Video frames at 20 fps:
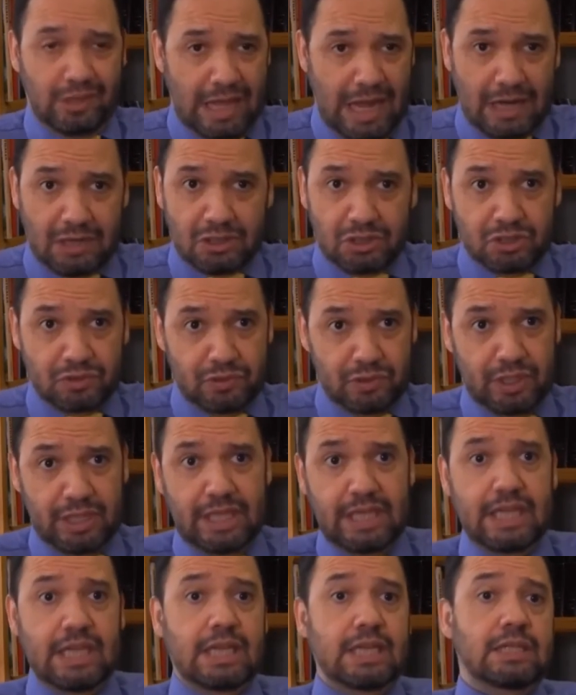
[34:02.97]
lockers for the
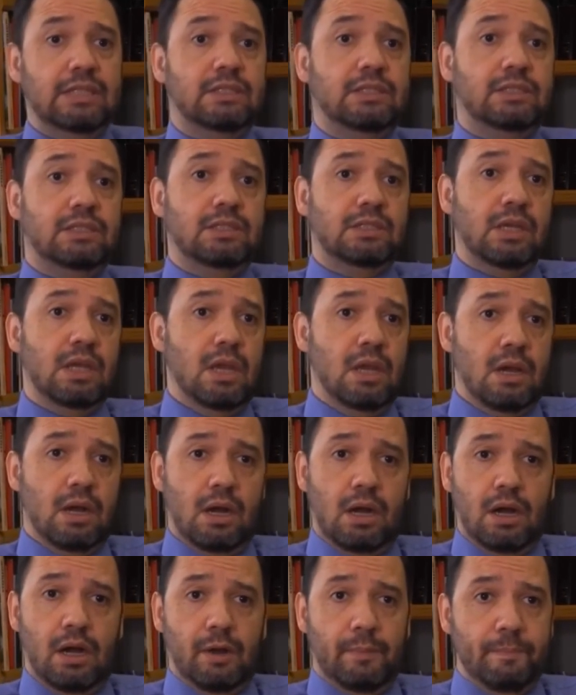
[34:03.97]
kids.
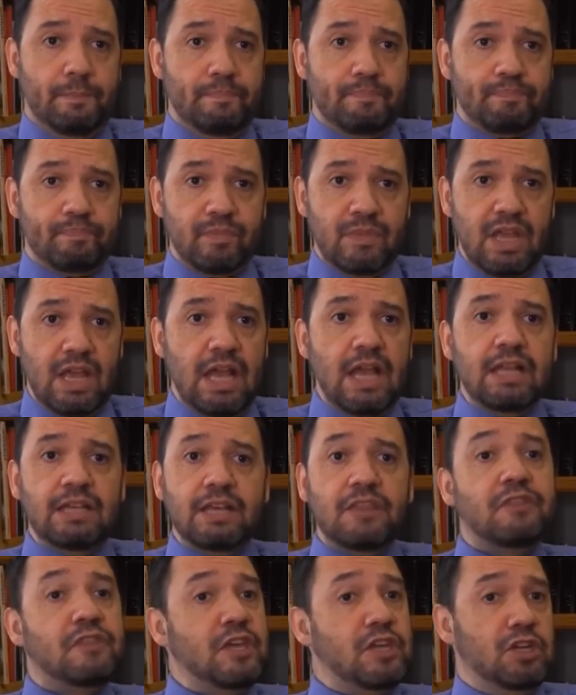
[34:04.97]
Um,
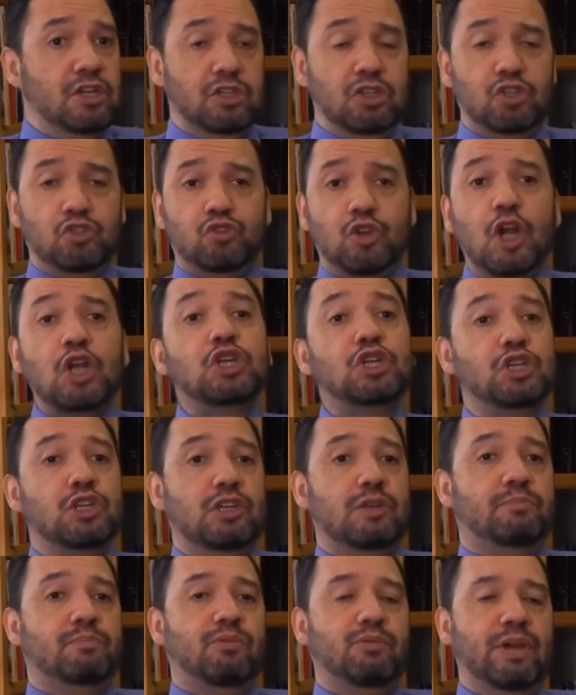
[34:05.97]
the theater
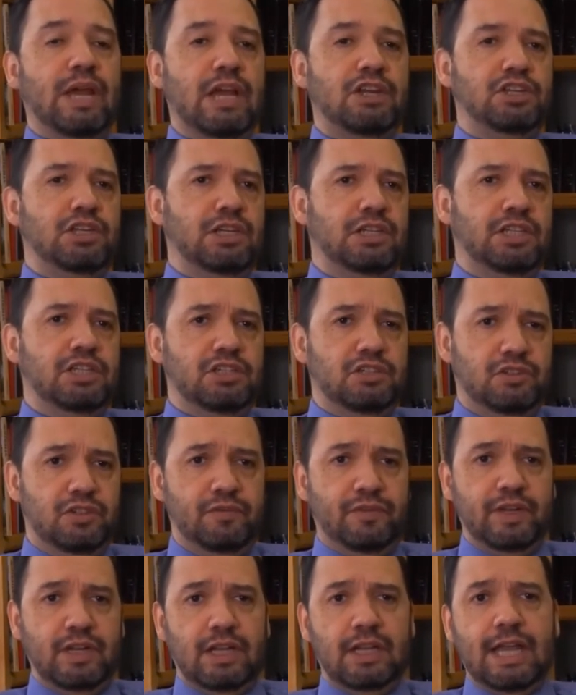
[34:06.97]
construction, we actually teach a
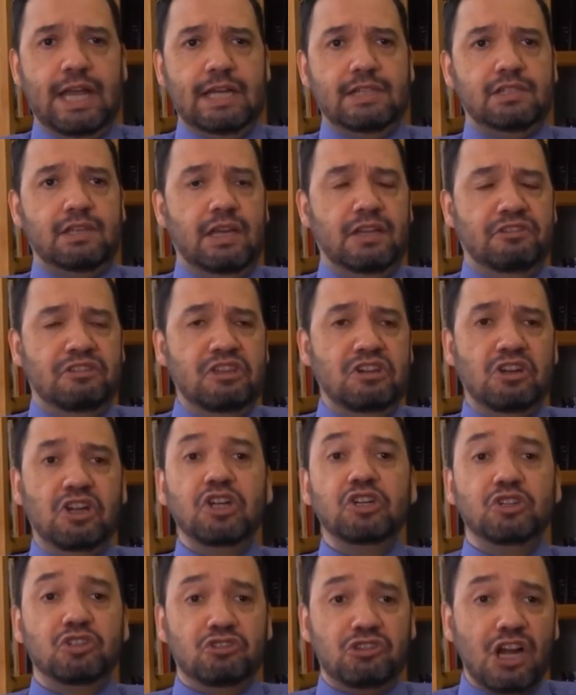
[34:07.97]
different class on theater
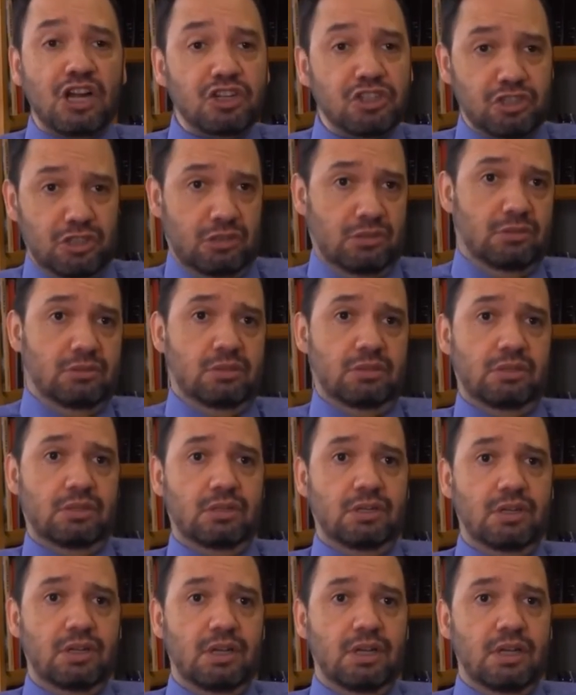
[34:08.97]
construction.
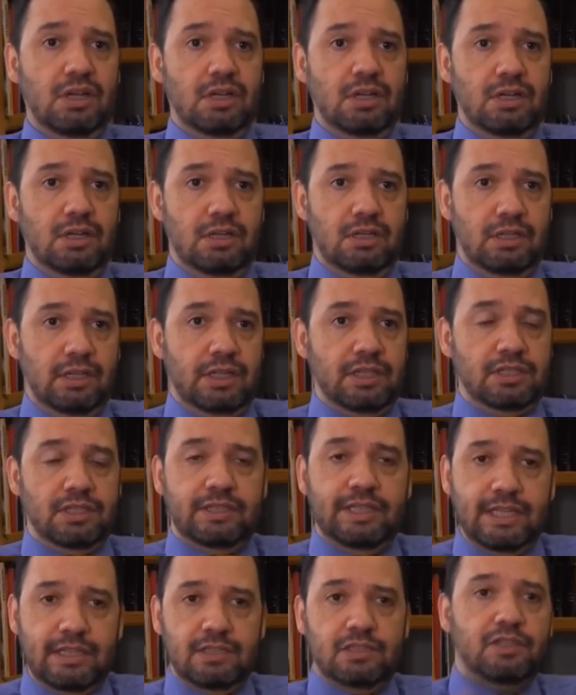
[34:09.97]
Kids
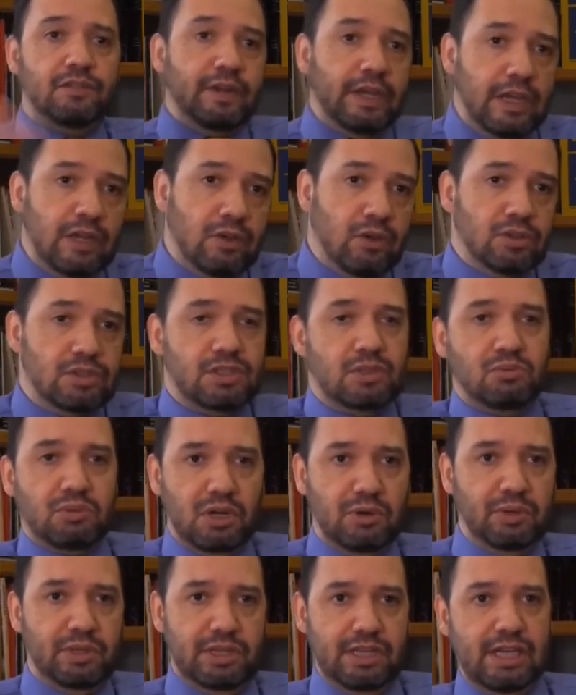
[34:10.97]
could take this to it and go
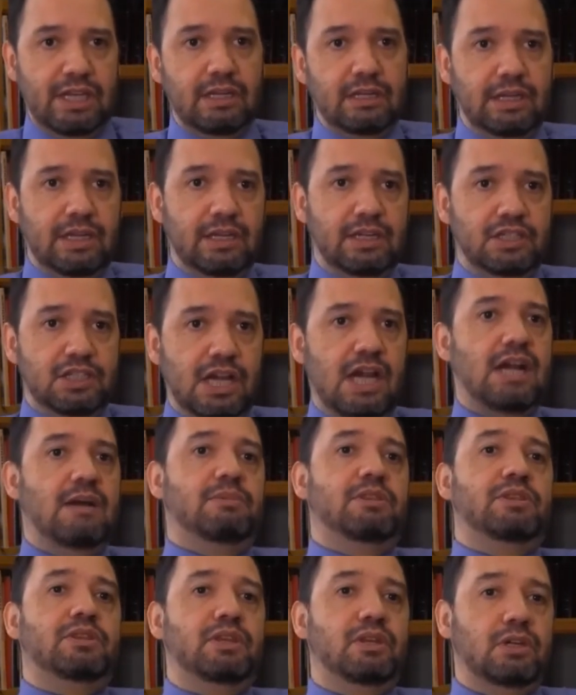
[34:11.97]
somewhere with it and get a
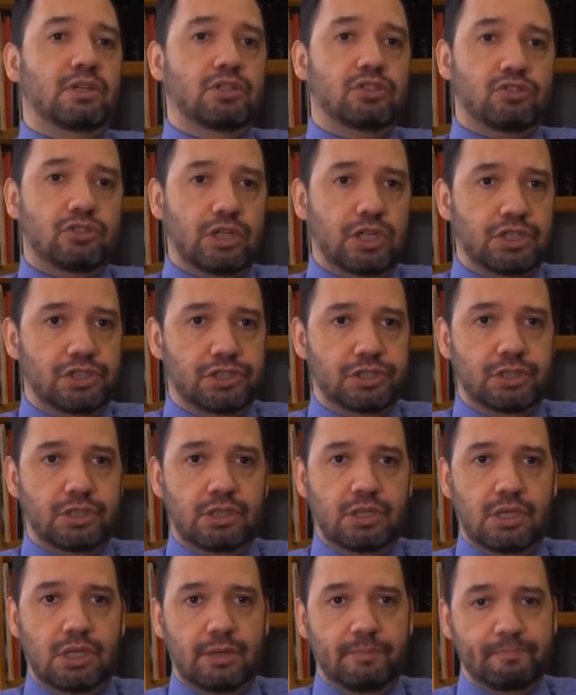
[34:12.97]
job in theater
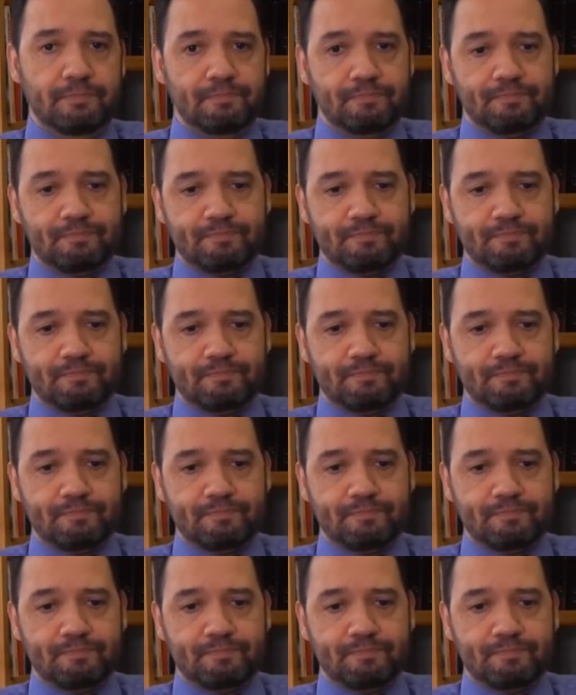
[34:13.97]
construction. Um,